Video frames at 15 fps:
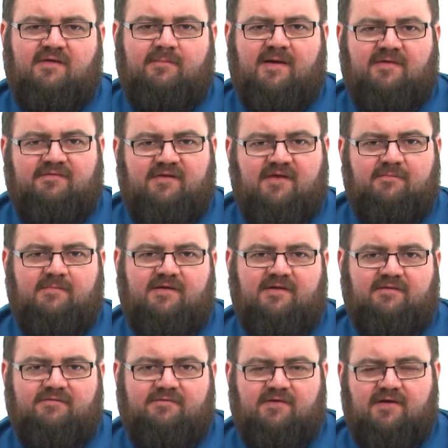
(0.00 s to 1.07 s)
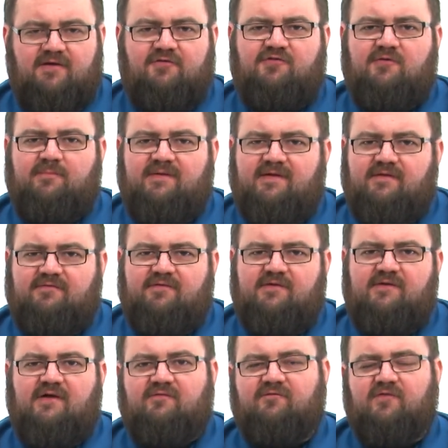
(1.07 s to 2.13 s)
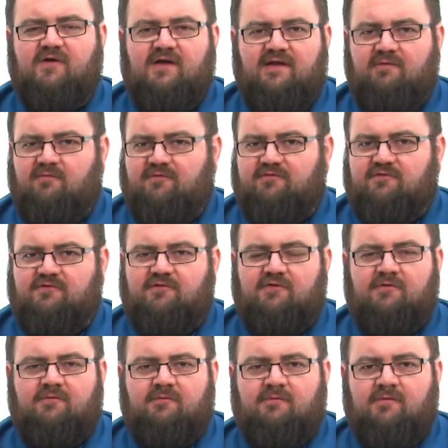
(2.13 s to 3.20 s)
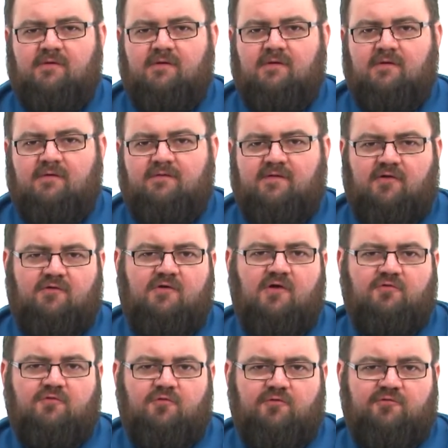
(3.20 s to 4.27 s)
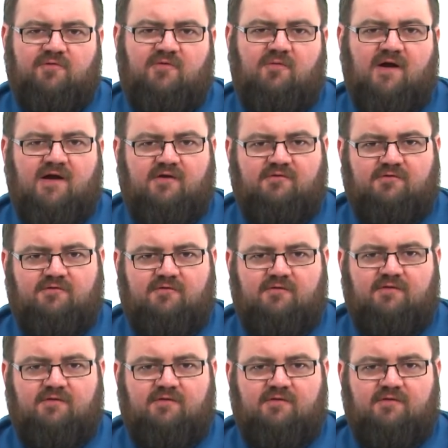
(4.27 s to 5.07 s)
about 10 minutes and it should be easy enough for anyone to do. There are no tools required to do